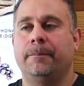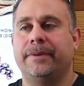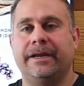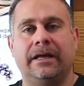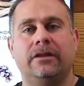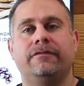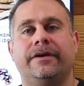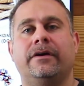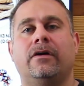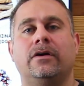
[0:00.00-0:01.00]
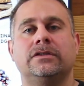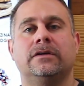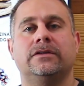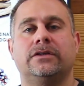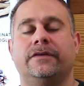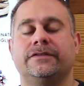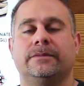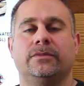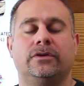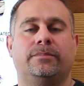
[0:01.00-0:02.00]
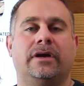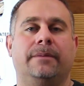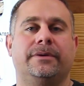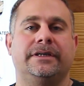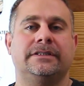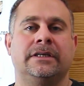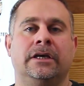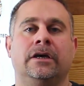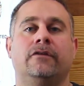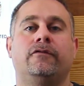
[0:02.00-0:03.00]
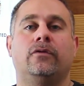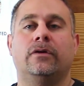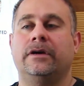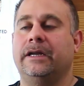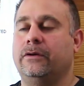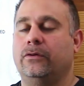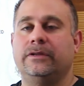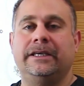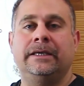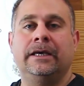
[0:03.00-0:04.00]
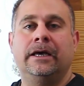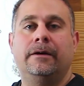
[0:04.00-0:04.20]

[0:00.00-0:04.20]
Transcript: But aloe vera also serves some good properties for not only